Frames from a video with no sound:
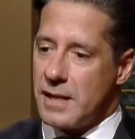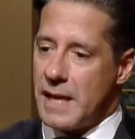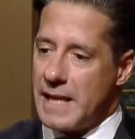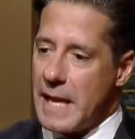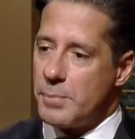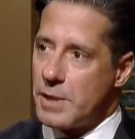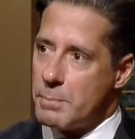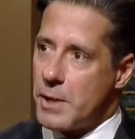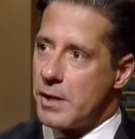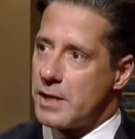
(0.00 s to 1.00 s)
enable
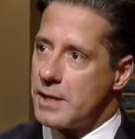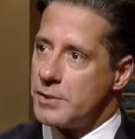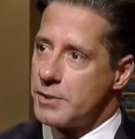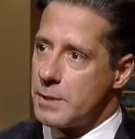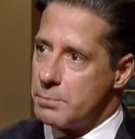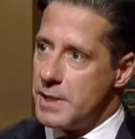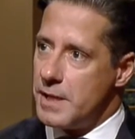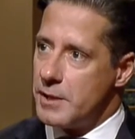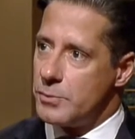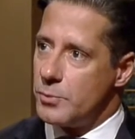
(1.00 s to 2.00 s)
America to
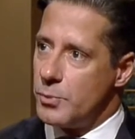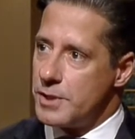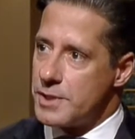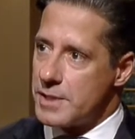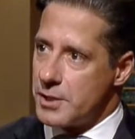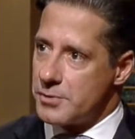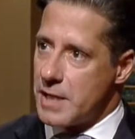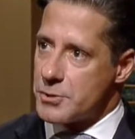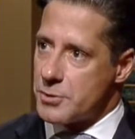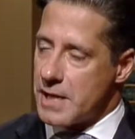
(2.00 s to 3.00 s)
compete with its
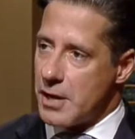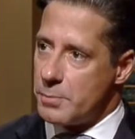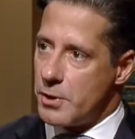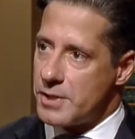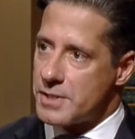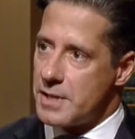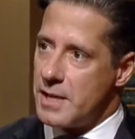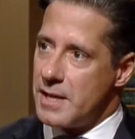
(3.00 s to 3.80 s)
international counterparts,